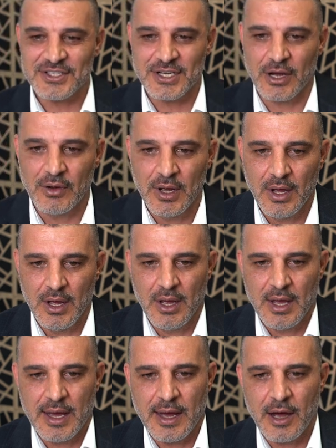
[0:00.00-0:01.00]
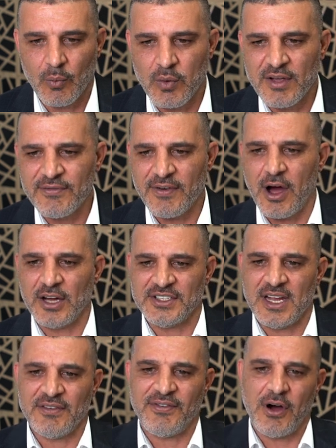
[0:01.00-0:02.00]
So we've
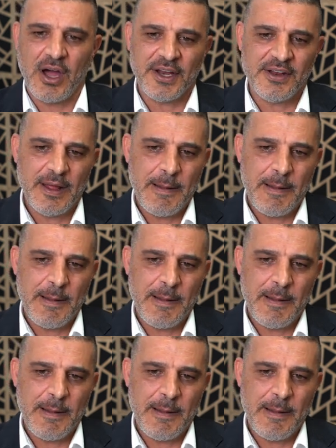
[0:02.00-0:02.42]
identified